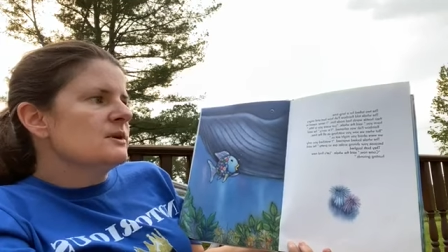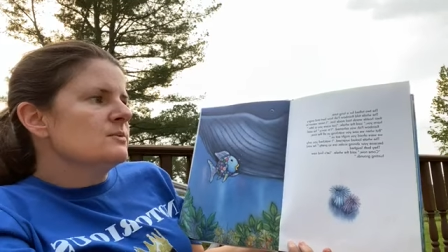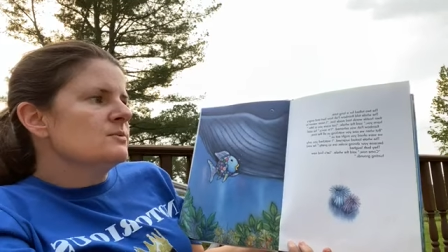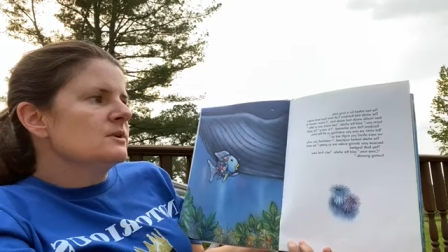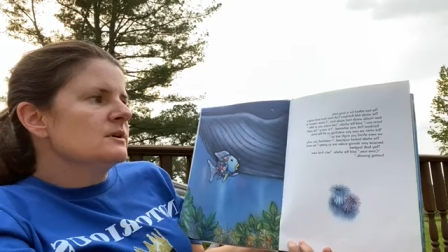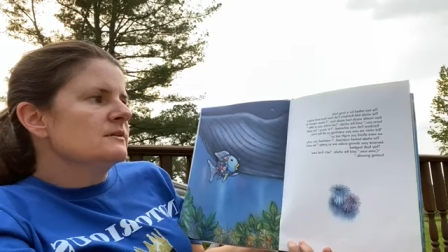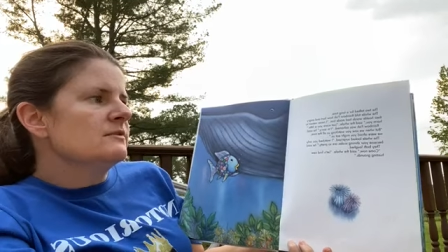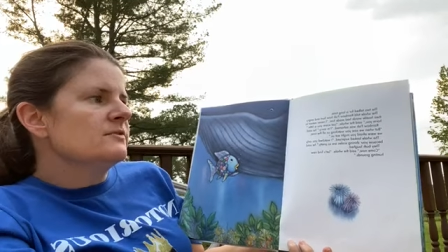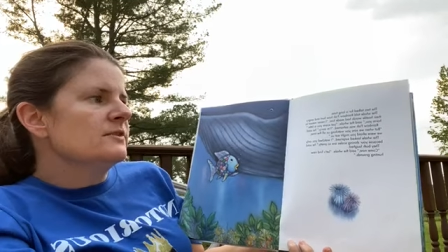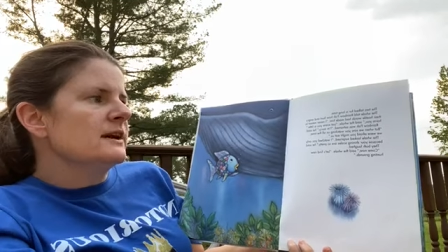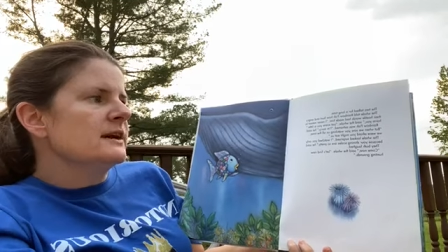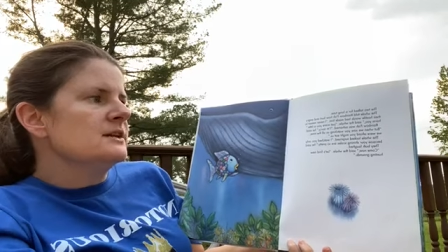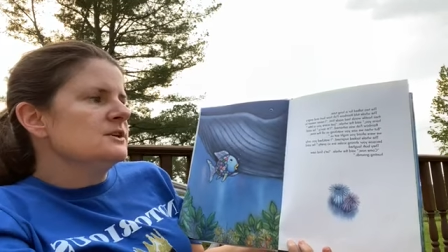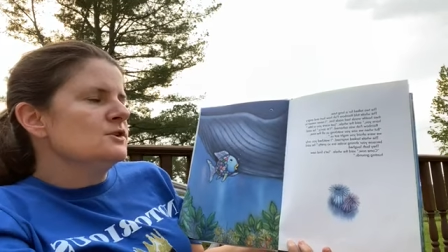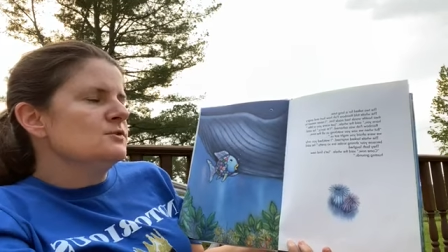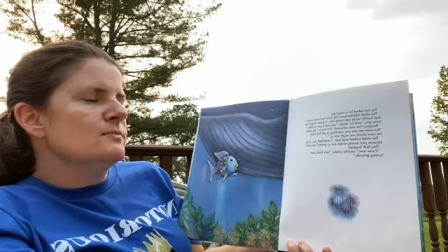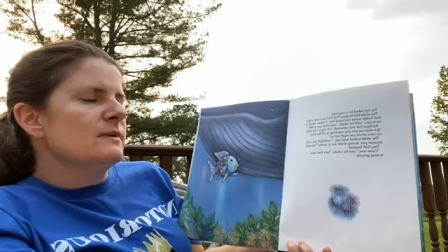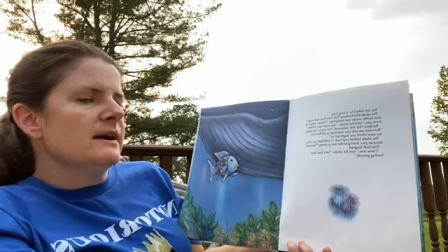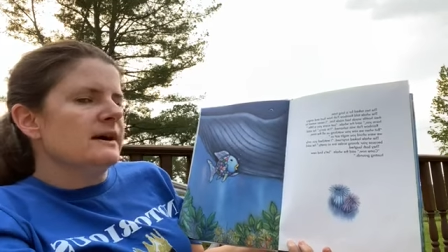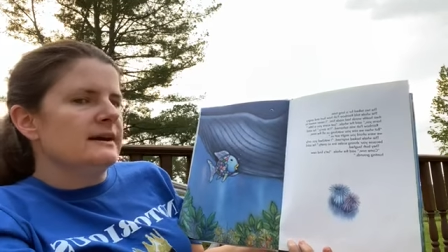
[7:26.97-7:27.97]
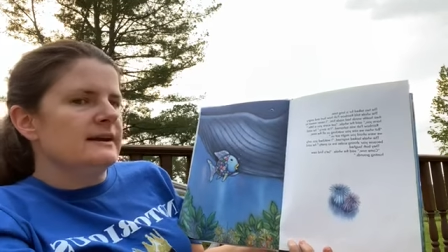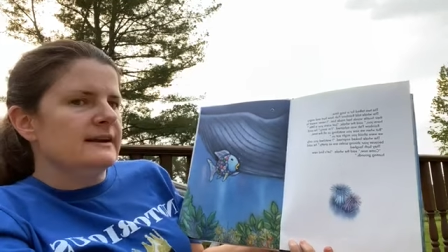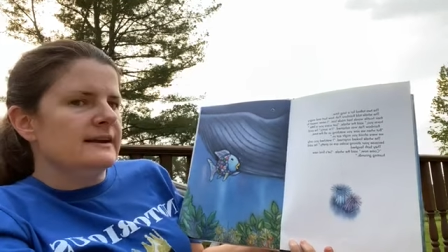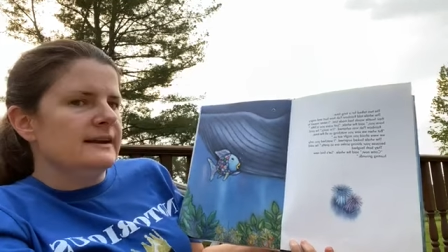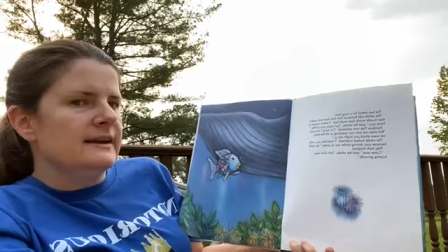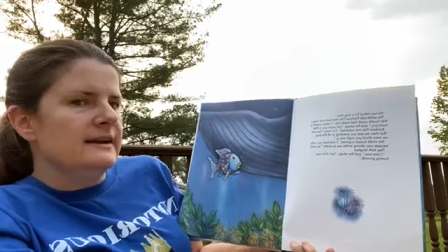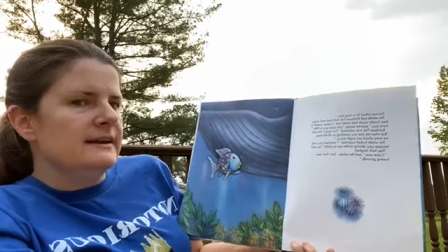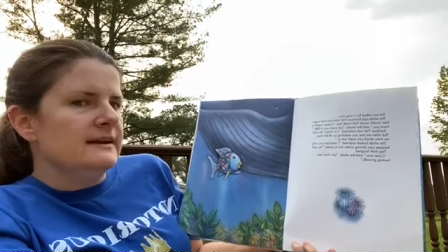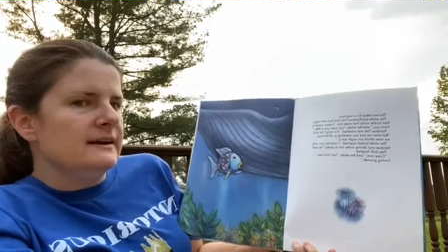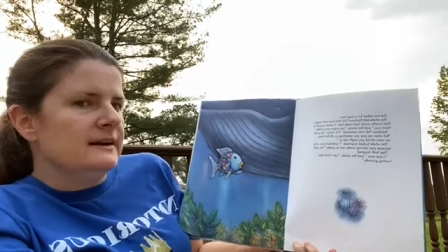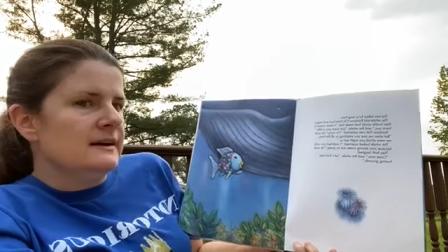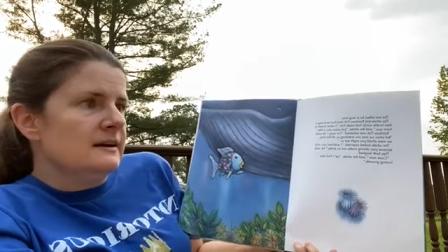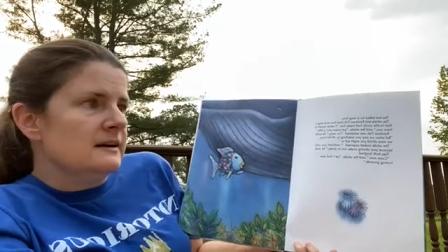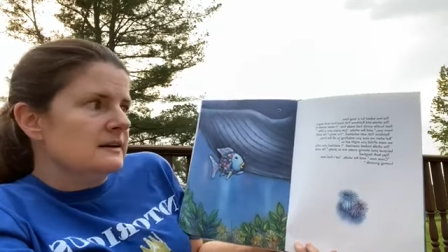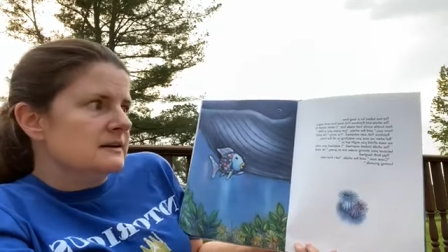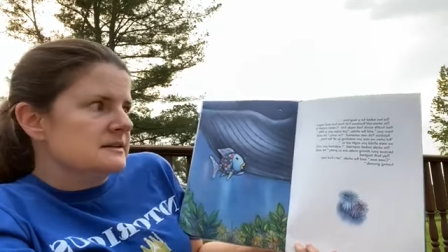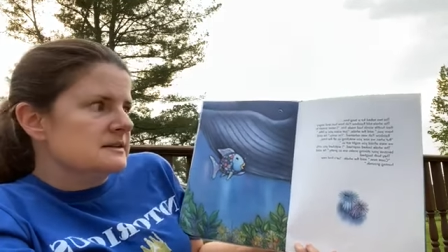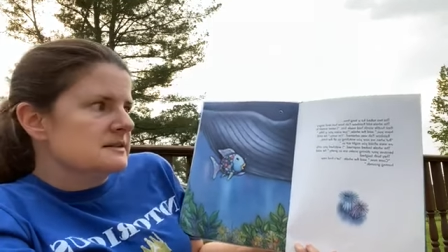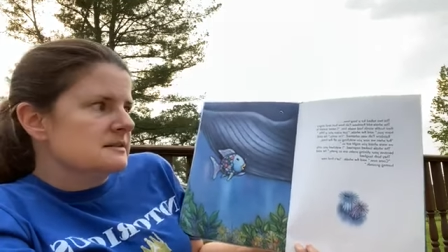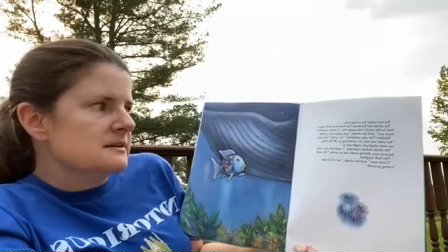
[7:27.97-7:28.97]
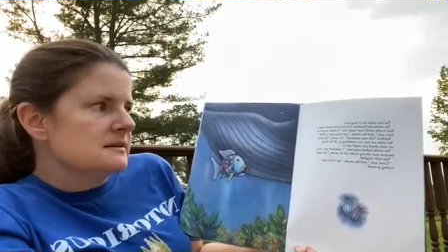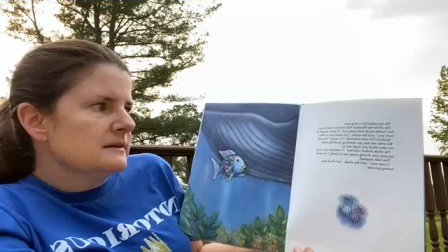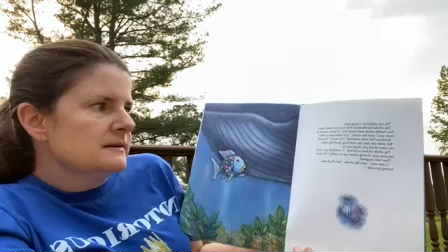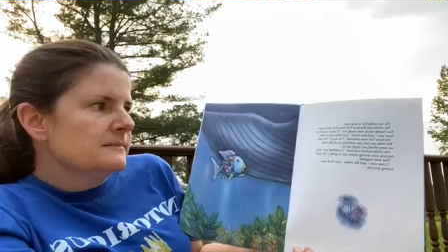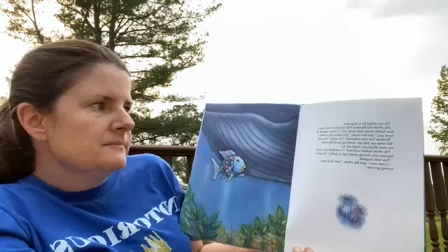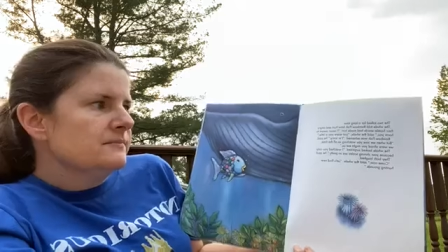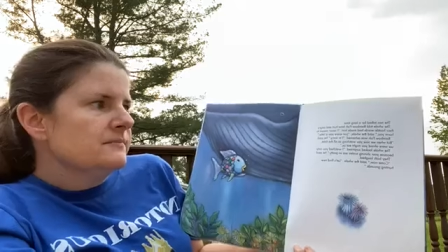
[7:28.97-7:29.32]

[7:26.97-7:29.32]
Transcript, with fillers: we were afraid you might eat us.